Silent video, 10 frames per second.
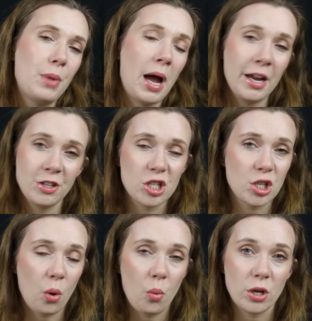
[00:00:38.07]
I just
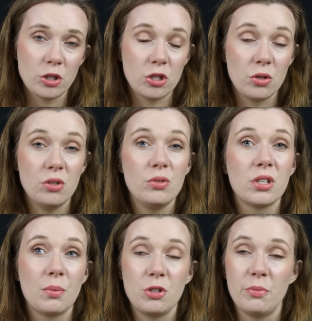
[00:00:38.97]
don't want to use
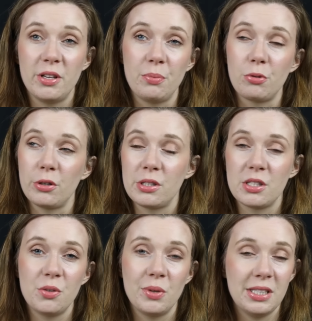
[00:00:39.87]
up too many products
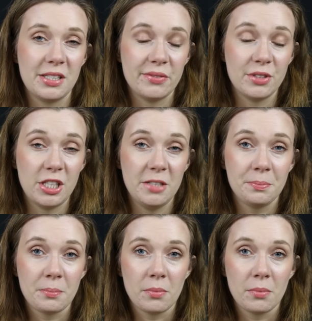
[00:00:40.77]
in 2017